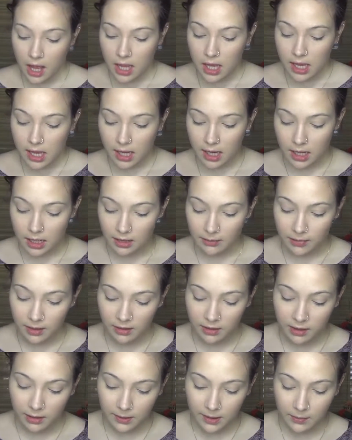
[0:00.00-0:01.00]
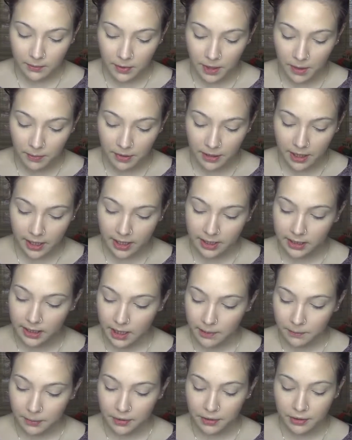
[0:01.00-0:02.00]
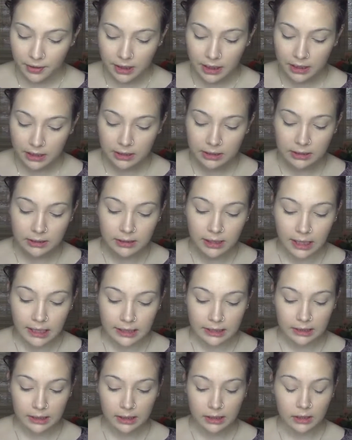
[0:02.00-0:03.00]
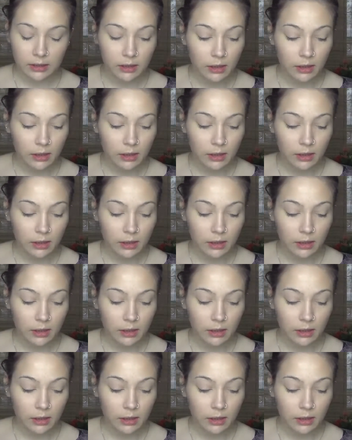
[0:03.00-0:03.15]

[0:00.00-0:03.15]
And I'm going to be applying that pretty lightly